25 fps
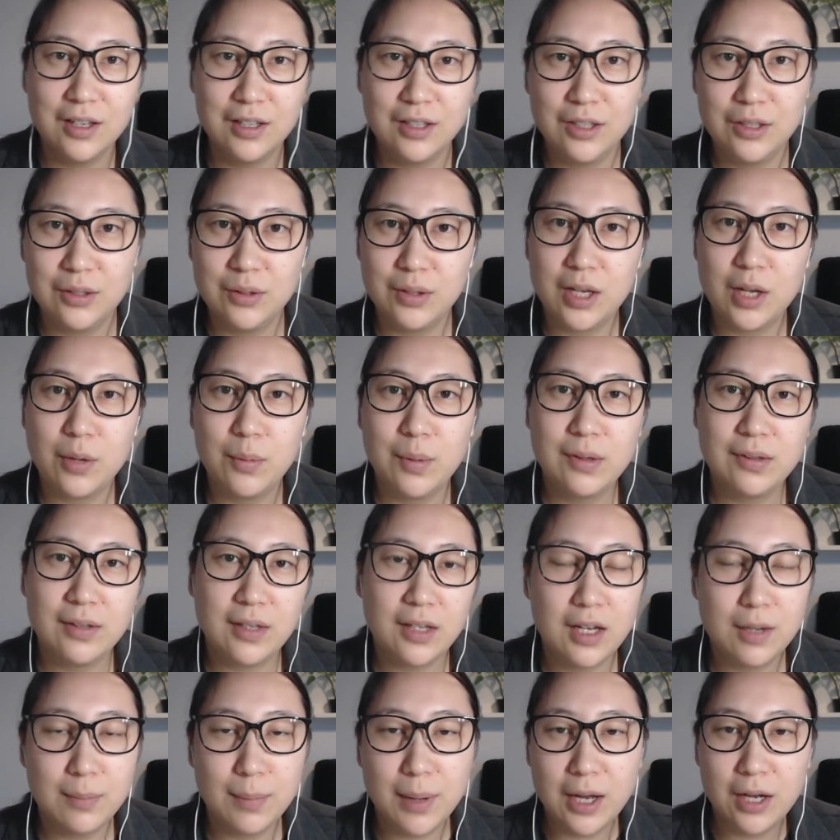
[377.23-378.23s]
Can we
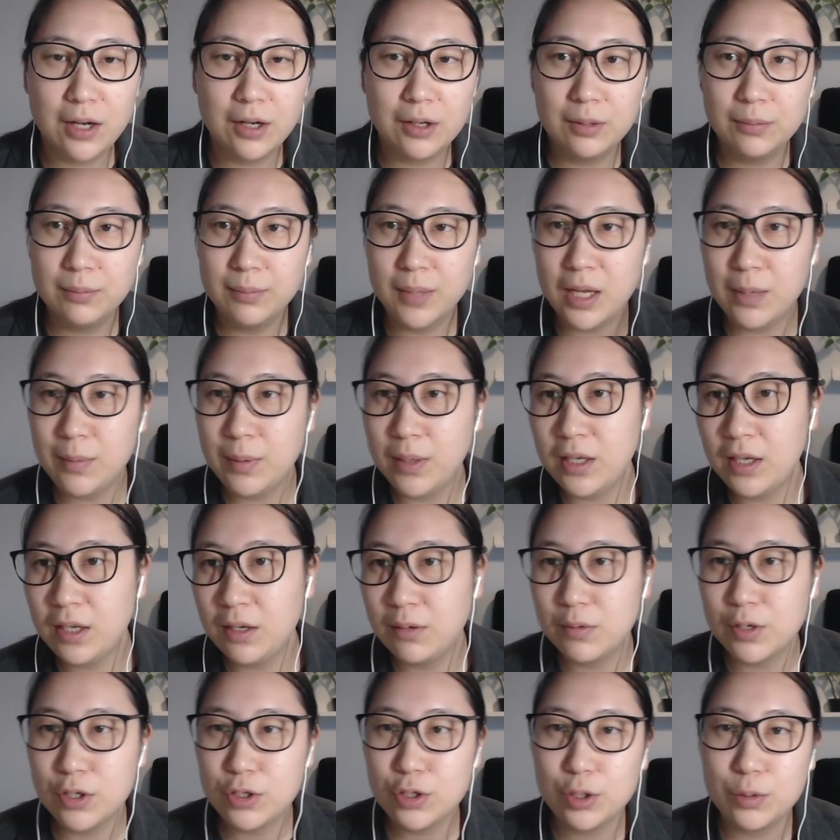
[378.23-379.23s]
think about maybe
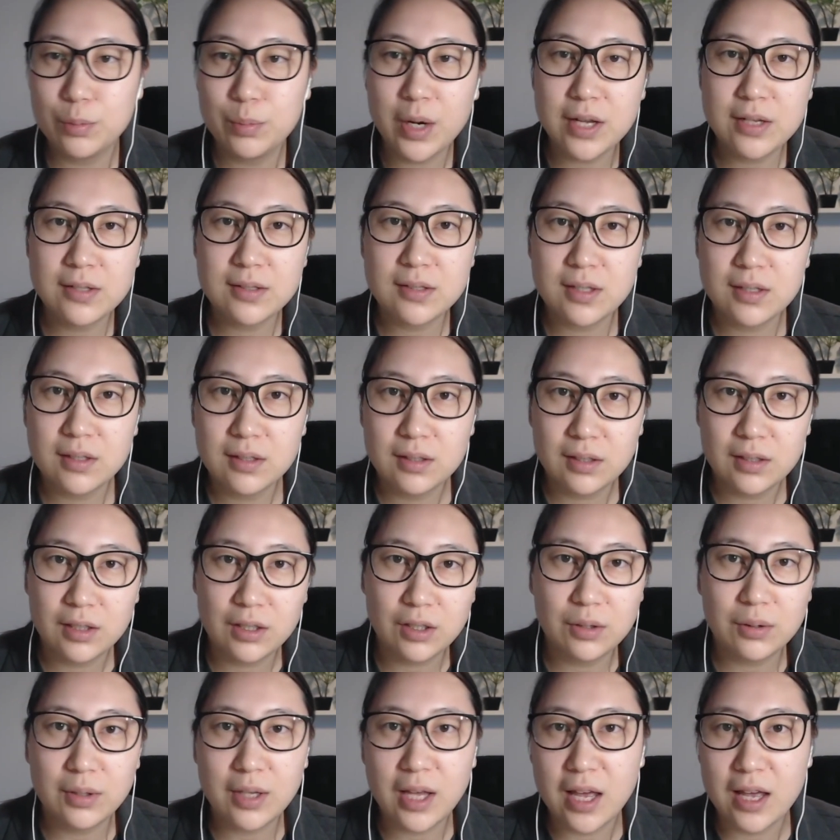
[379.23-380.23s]
Richard Branson in
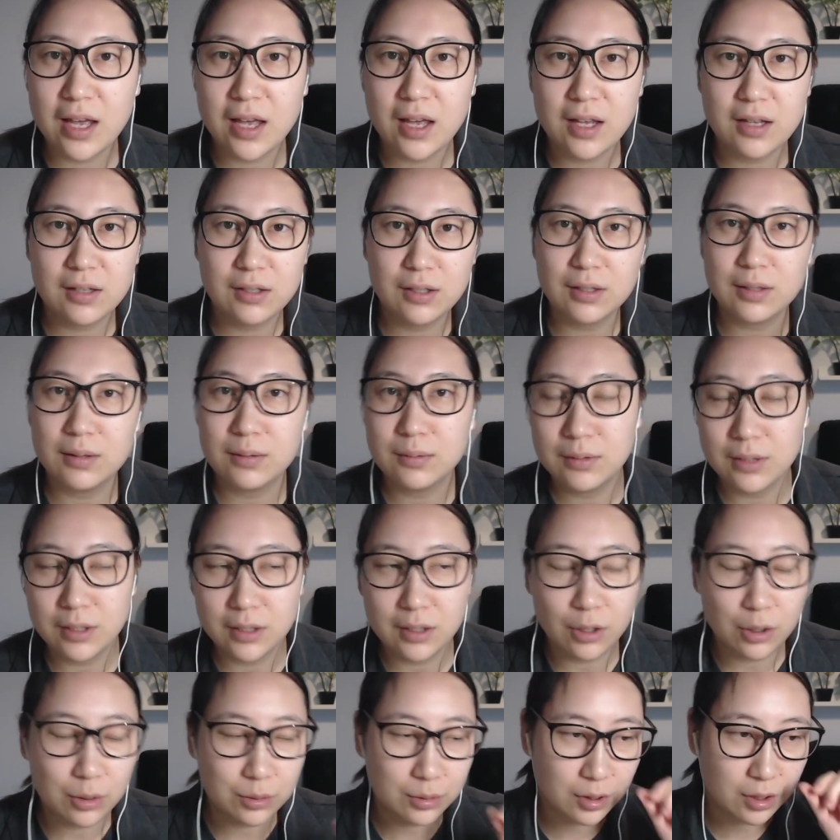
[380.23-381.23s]
the UK, the
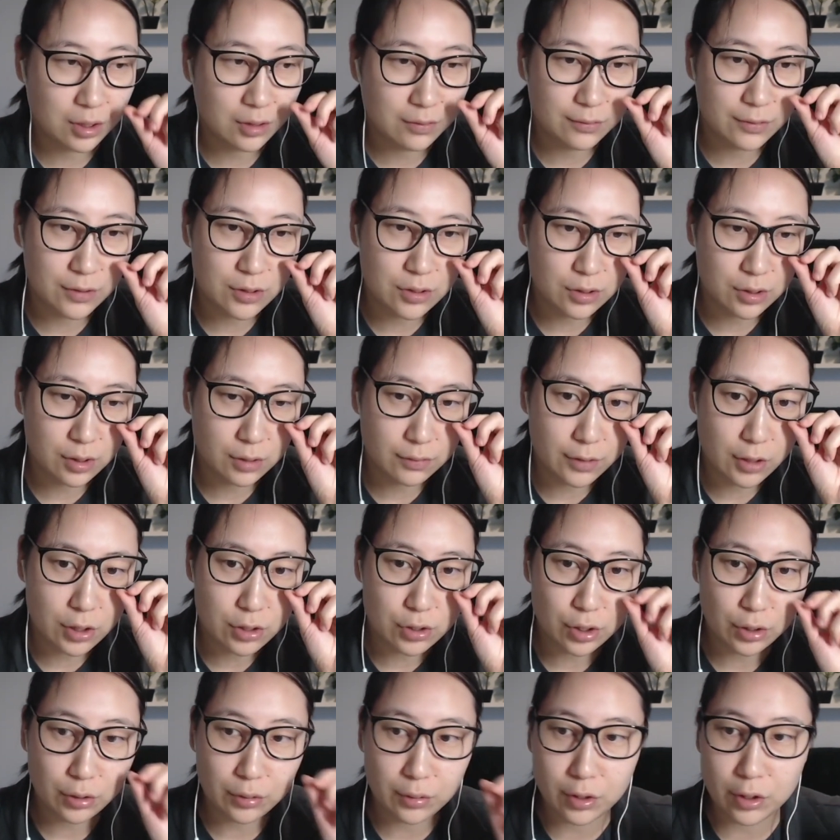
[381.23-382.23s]
owner of the
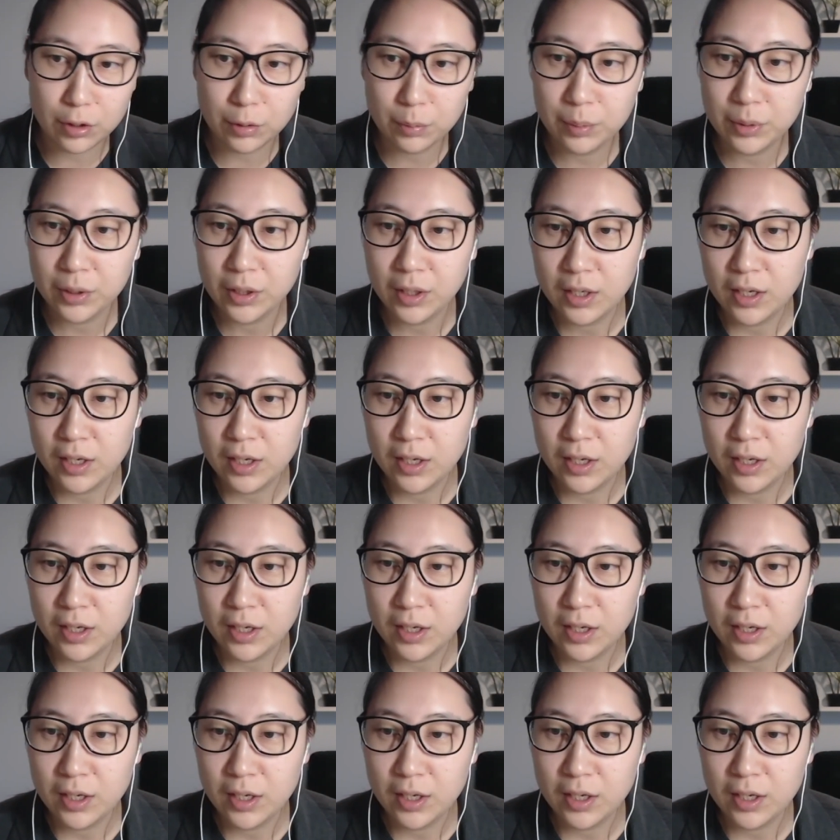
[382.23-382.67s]
Virgin Group,